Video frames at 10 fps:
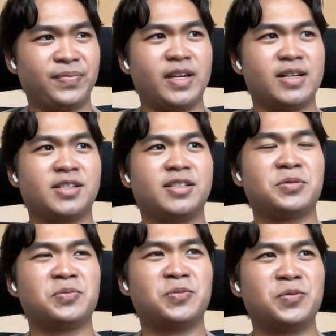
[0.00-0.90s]
there's
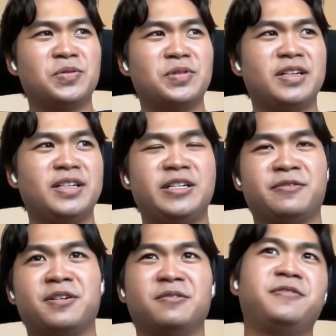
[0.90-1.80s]

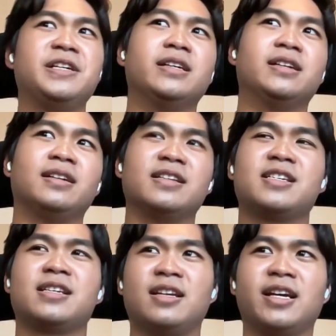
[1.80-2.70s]
different
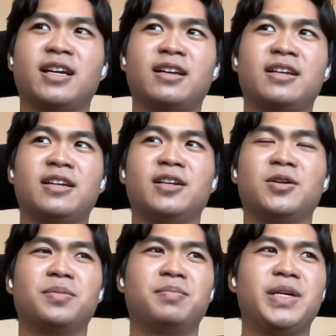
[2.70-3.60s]
fields like, you
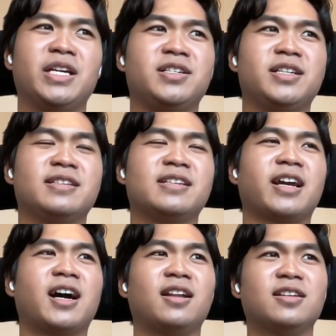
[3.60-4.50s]
know, PhD in
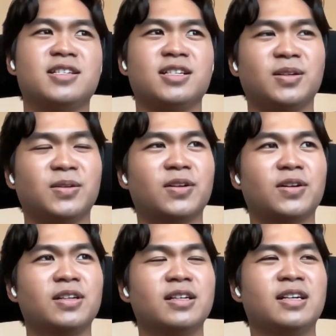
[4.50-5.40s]
psychology or
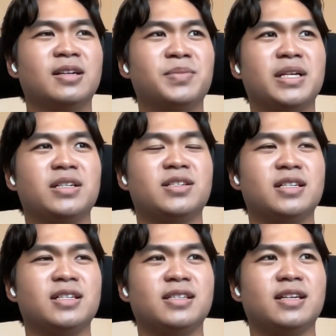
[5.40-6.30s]

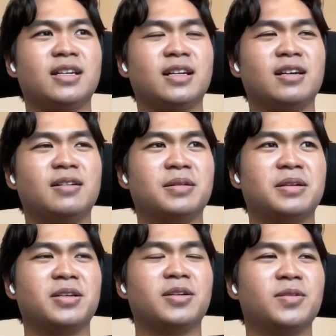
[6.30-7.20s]
PhDs in
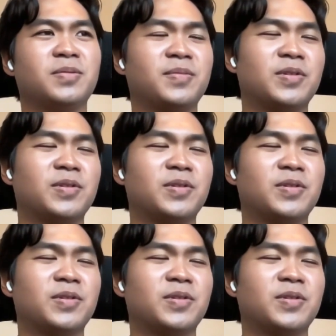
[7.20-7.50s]
you know,